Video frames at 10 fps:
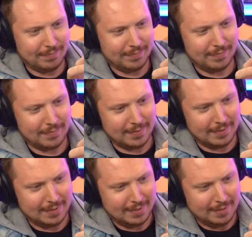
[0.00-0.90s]

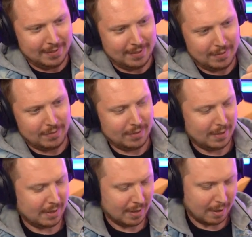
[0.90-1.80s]
No one is speaking in this clip.